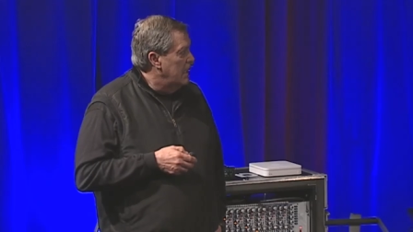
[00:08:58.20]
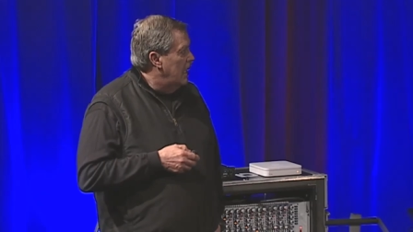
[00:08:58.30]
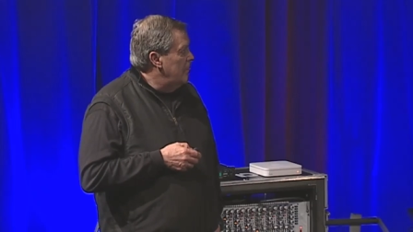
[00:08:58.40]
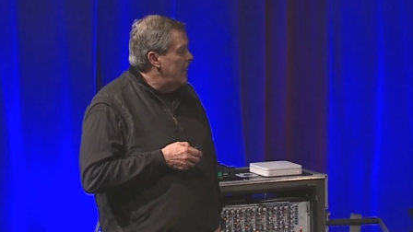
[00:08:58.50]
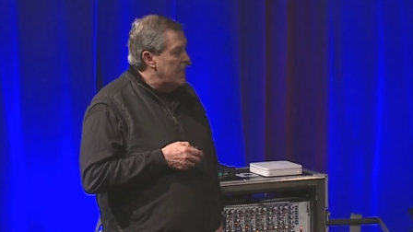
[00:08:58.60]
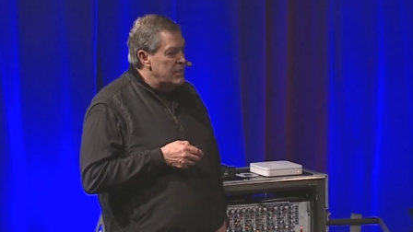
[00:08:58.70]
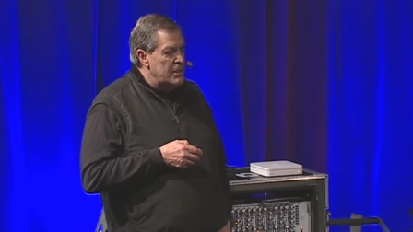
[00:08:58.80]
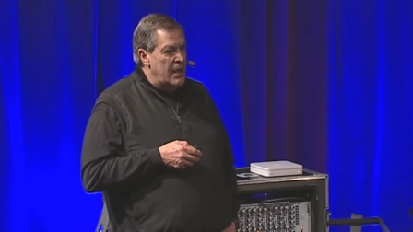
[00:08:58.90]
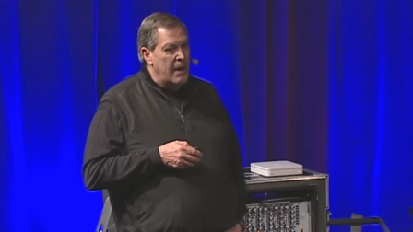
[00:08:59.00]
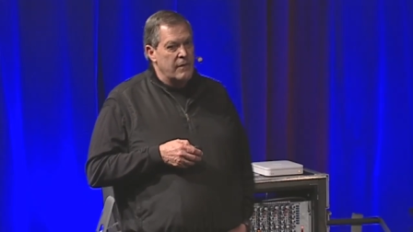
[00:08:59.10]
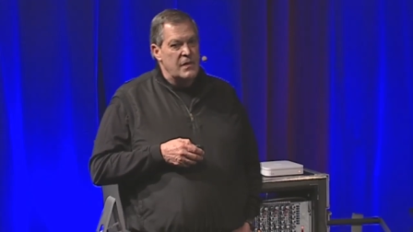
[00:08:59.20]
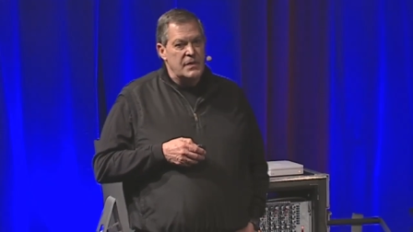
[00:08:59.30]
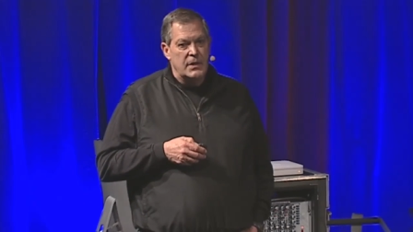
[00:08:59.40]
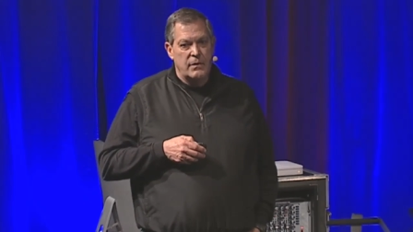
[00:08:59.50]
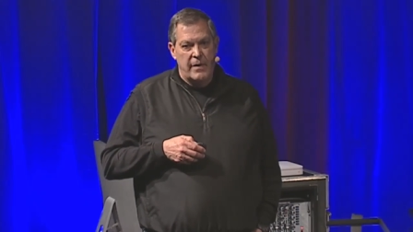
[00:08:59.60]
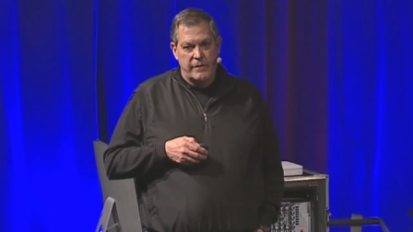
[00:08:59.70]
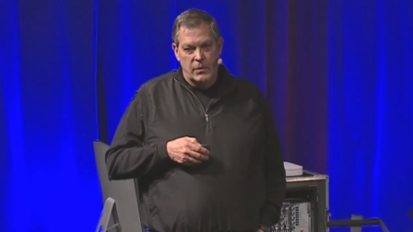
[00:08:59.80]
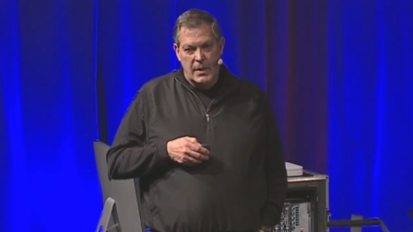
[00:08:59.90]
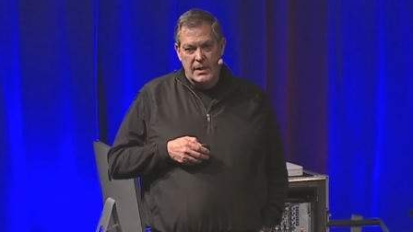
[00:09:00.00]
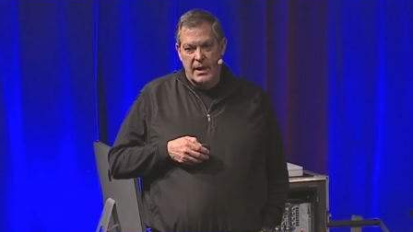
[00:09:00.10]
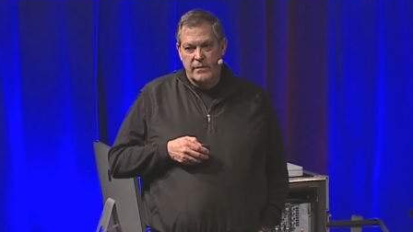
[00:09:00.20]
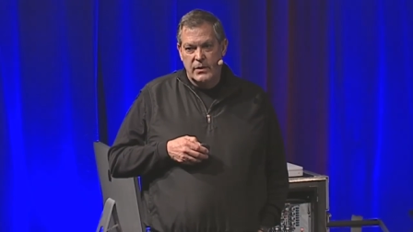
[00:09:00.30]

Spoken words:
Imagine everything you've ever read and ever